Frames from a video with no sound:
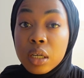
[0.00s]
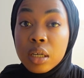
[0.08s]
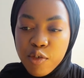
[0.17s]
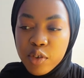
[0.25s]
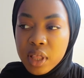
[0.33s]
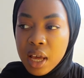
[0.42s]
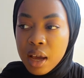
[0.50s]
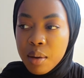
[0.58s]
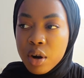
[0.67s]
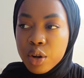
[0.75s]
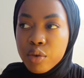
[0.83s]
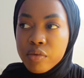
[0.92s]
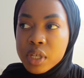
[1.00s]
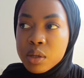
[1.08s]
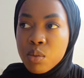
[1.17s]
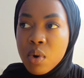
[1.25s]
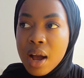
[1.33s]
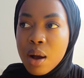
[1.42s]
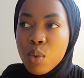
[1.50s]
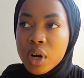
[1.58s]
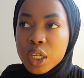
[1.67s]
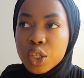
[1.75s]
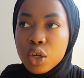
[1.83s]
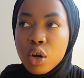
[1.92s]
I feel like part of the reason why I
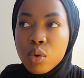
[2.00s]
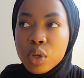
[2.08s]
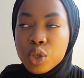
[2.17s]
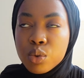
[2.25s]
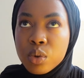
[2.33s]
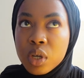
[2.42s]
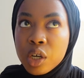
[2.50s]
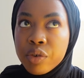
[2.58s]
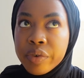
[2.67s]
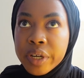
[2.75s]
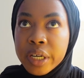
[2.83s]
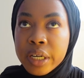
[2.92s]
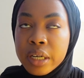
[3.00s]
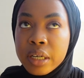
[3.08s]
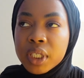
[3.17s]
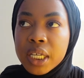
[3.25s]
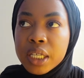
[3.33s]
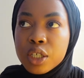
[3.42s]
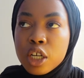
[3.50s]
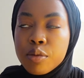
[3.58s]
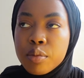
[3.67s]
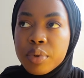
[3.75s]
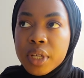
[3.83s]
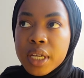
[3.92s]
wanted to go into a career related to
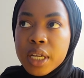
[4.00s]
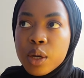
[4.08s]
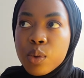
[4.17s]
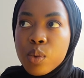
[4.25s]
urban planning